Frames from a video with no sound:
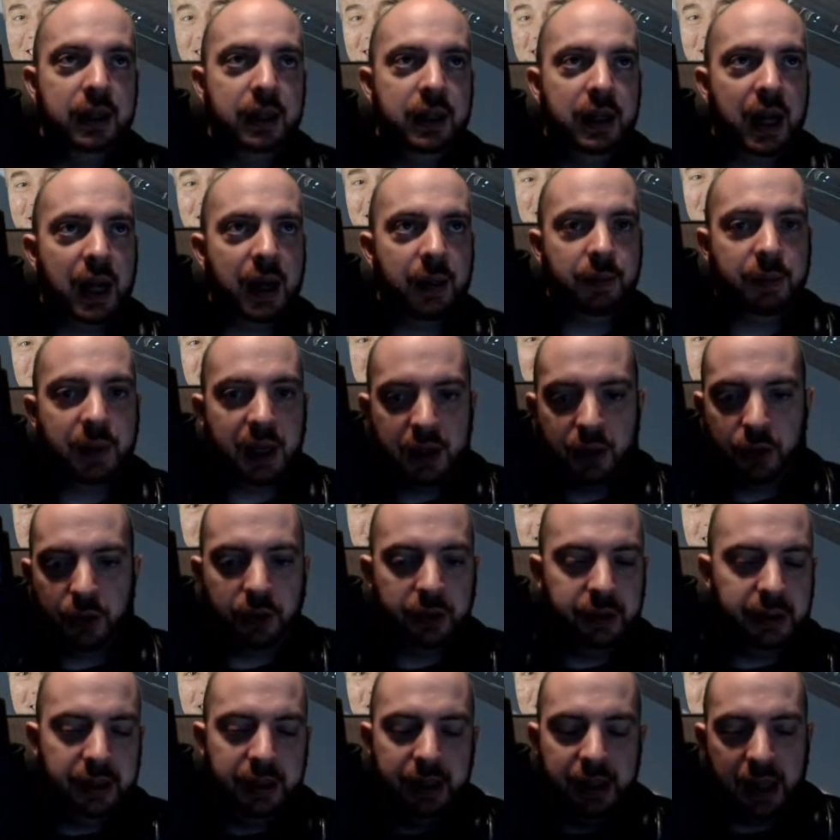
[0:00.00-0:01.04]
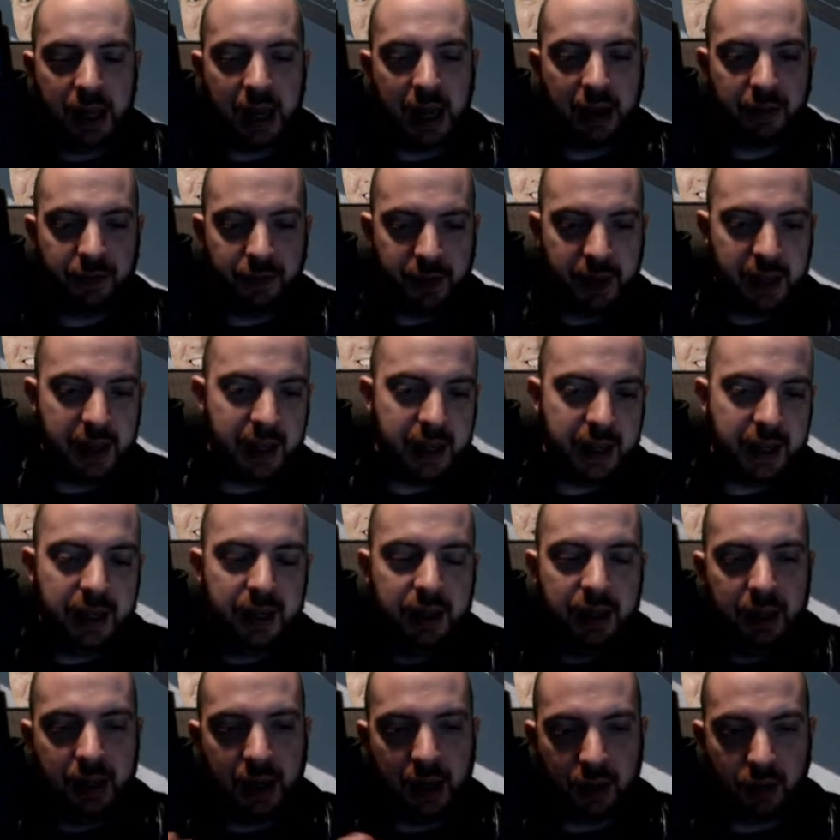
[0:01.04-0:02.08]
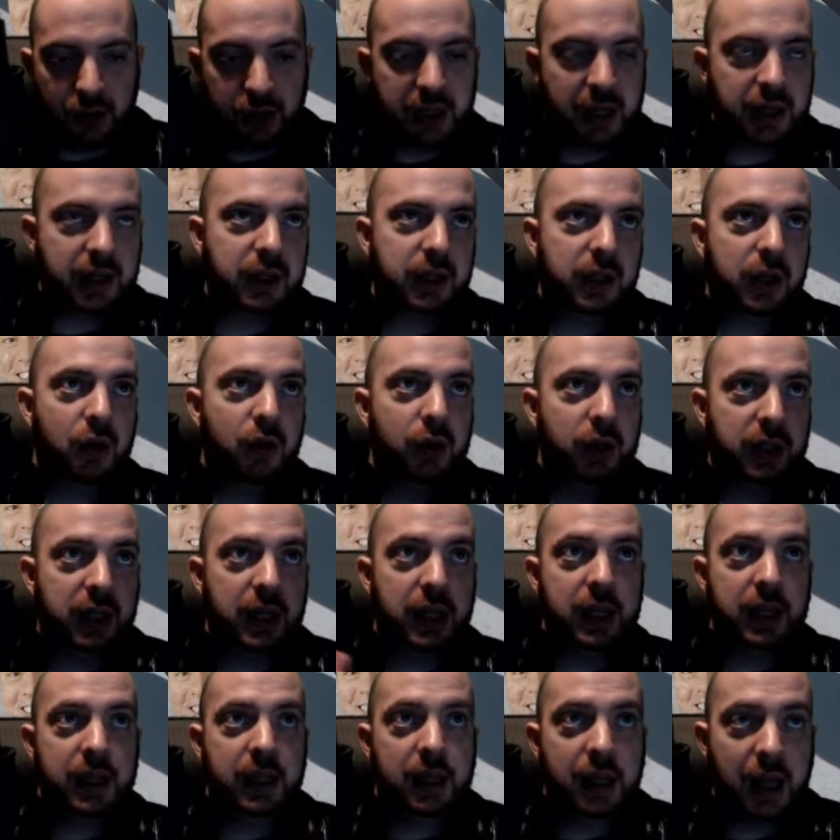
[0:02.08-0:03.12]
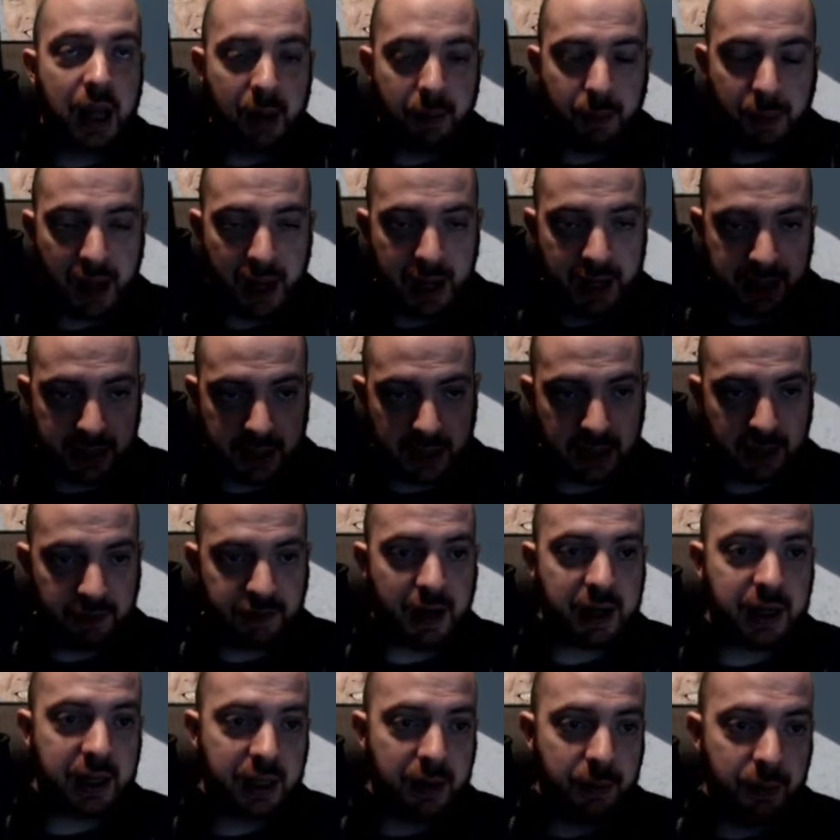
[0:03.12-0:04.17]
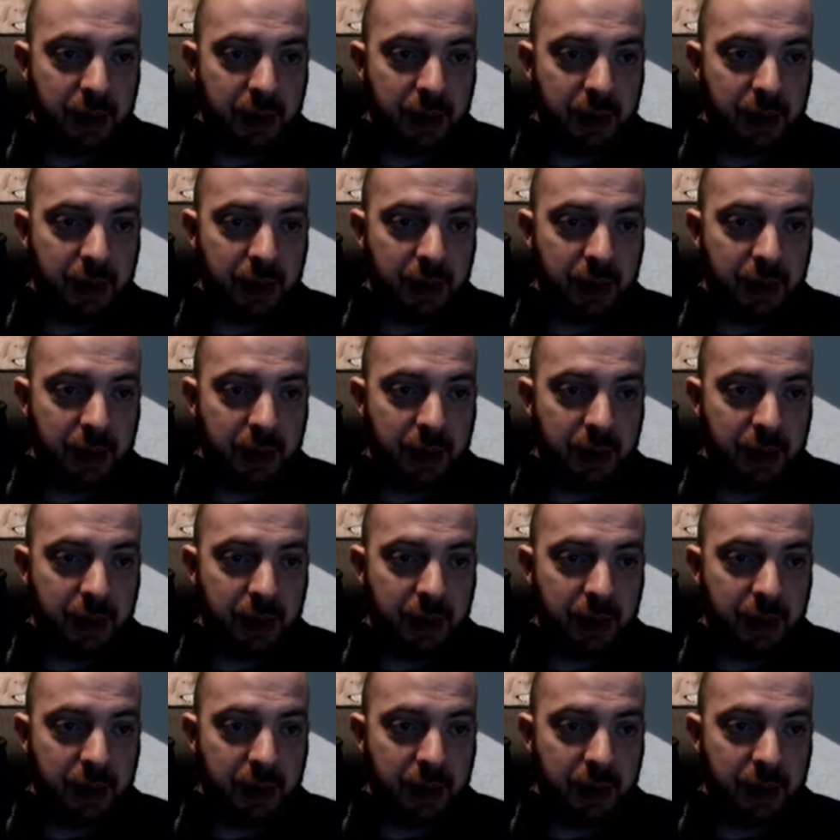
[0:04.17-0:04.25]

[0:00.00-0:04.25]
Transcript: and then you'll have the Crusader security and players that are defending them,